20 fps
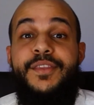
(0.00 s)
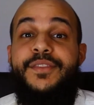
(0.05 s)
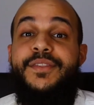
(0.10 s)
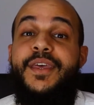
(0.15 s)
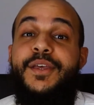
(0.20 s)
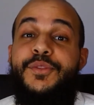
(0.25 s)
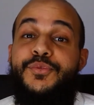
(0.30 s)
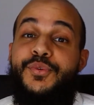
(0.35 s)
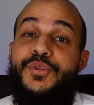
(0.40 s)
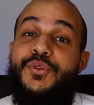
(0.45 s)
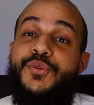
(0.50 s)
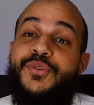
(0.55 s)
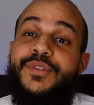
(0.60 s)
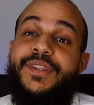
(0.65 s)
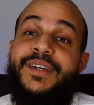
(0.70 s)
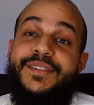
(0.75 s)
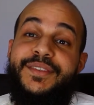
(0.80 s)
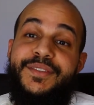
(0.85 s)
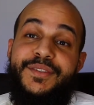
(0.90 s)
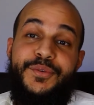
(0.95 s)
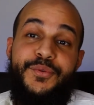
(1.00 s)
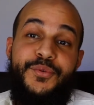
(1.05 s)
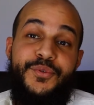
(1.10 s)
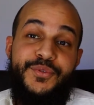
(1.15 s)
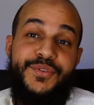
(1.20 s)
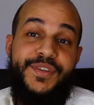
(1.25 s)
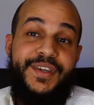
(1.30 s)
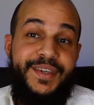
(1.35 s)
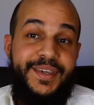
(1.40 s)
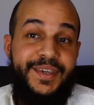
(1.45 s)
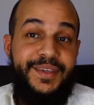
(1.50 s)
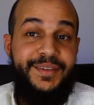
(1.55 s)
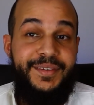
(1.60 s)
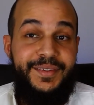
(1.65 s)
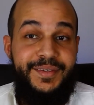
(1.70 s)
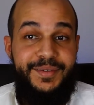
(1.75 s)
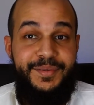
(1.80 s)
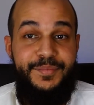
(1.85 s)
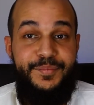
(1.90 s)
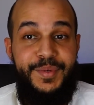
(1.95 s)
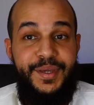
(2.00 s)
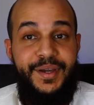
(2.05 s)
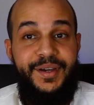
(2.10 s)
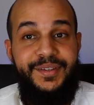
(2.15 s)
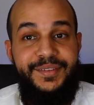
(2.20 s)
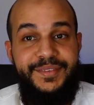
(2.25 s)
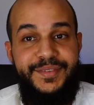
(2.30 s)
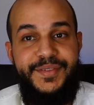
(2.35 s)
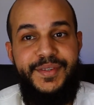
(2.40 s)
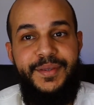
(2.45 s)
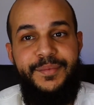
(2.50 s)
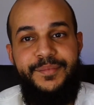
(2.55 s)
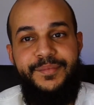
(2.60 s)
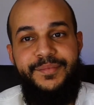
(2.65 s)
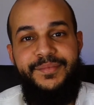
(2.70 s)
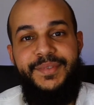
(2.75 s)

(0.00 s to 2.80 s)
that we know that there was a king behind them,